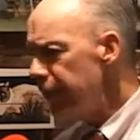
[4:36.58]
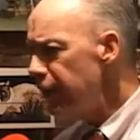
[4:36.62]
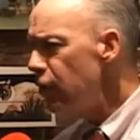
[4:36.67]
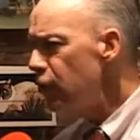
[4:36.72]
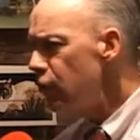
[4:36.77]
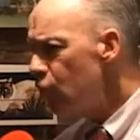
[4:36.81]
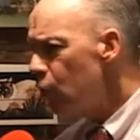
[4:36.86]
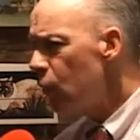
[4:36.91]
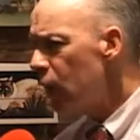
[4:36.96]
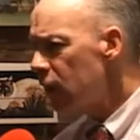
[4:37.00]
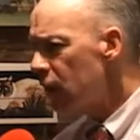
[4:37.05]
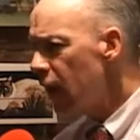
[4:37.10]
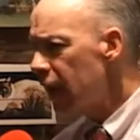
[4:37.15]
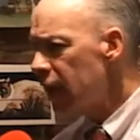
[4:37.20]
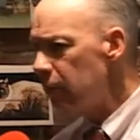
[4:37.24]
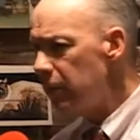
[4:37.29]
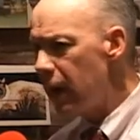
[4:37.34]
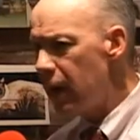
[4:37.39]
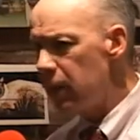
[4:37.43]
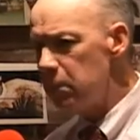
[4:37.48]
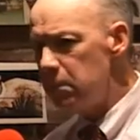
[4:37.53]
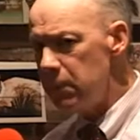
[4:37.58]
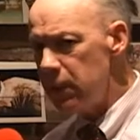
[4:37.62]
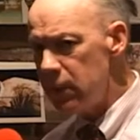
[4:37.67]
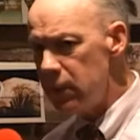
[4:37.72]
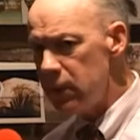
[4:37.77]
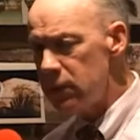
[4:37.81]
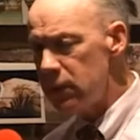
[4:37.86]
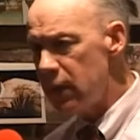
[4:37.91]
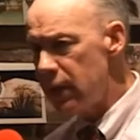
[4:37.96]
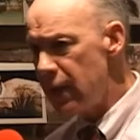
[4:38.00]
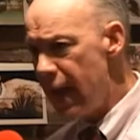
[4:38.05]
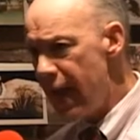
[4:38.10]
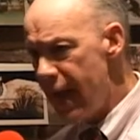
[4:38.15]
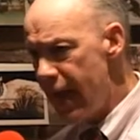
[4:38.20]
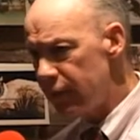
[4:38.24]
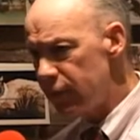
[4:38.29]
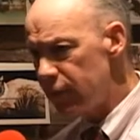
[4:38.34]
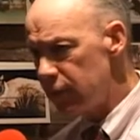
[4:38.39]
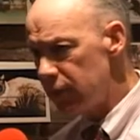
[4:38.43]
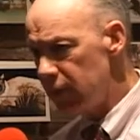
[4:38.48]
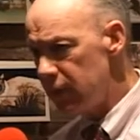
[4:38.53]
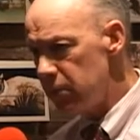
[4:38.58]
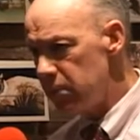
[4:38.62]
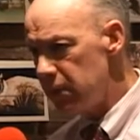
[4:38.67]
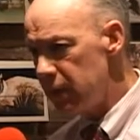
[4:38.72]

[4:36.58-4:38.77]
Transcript: knew a lot about men and handling